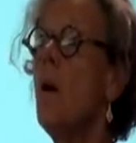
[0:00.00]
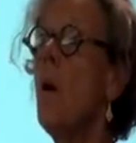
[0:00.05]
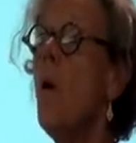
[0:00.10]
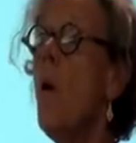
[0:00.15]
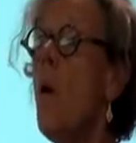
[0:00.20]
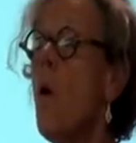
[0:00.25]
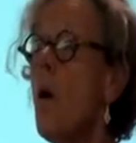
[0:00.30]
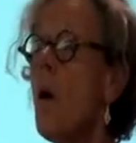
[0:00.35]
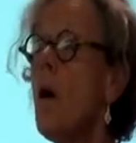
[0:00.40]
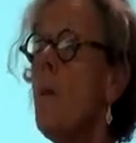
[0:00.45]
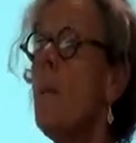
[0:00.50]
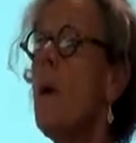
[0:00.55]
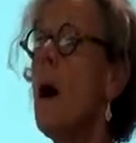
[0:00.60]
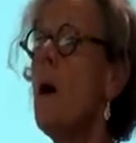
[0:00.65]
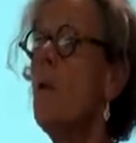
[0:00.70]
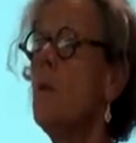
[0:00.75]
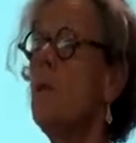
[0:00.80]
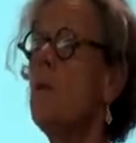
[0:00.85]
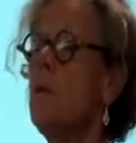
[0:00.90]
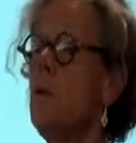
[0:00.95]
or
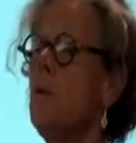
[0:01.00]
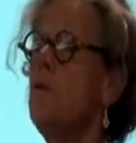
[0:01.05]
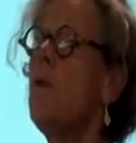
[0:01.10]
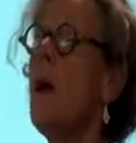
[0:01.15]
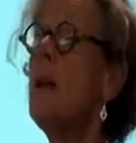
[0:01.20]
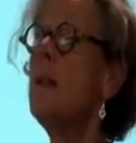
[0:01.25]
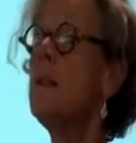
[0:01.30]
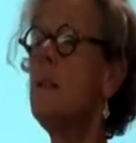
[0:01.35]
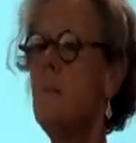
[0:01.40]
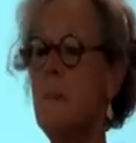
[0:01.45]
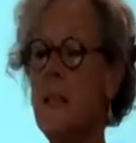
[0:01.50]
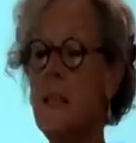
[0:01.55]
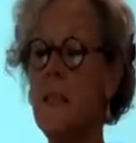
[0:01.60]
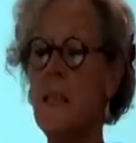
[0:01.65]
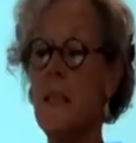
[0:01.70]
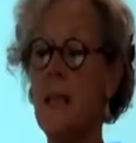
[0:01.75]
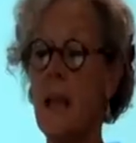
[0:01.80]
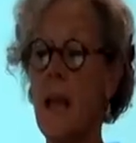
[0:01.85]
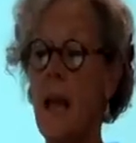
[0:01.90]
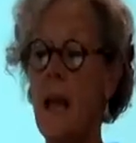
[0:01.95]
about
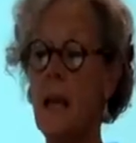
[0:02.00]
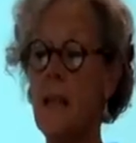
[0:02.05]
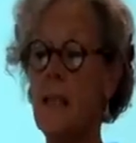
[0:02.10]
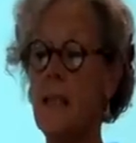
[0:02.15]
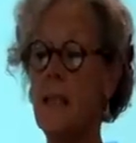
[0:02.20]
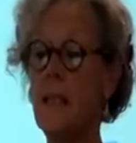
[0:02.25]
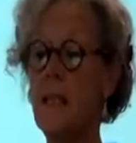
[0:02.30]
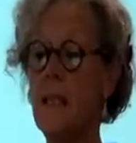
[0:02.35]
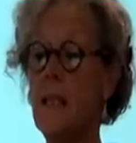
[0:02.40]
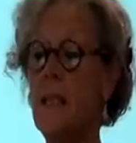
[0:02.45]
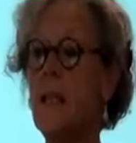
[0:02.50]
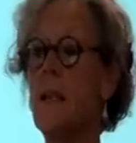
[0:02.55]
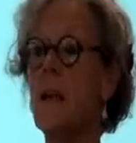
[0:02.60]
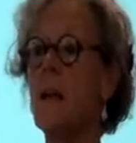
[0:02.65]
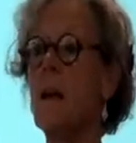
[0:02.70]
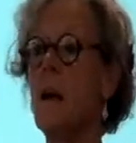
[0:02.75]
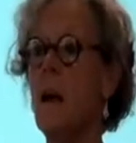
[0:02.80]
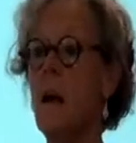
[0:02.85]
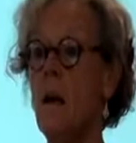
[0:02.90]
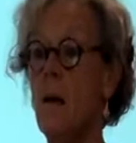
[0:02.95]
transmitting existing
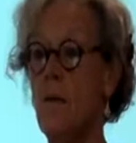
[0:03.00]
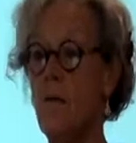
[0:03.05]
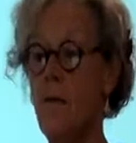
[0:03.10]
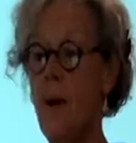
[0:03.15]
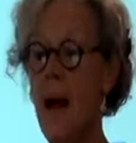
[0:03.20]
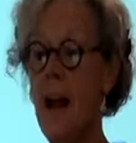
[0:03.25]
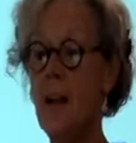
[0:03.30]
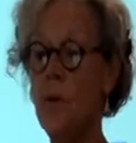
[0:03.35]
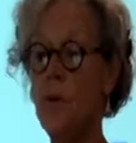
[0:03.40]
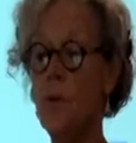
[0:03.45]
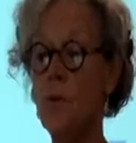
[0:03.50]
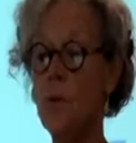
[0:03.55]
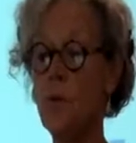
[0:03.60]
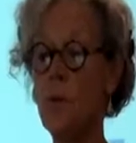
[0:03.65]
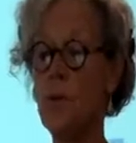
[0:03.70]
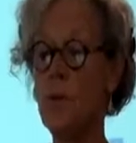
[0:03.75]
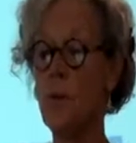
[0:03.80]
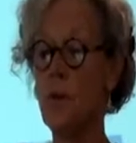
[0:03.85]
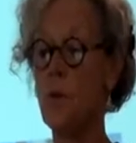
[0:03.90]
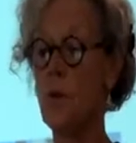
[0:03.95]
values
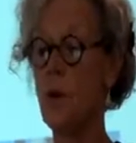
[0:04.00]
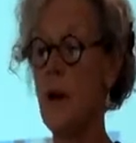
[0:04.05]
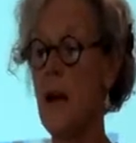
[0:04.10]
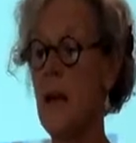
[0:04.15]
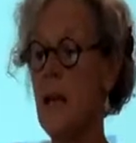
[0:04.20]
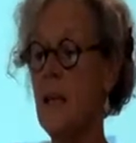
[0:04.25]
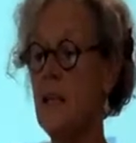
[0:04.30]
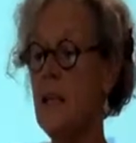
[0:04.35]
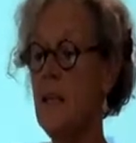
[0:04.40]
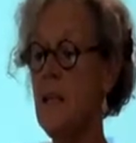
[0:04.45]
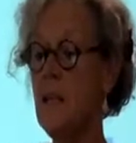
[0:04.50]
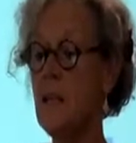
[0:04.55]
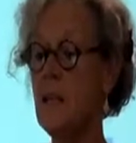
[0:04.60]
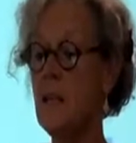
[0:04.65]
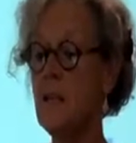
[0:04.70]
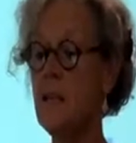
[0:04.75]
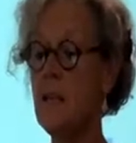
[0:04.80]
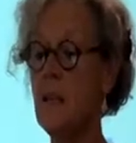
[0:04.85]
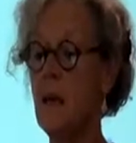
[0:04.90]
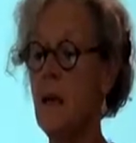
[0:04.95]
or ideas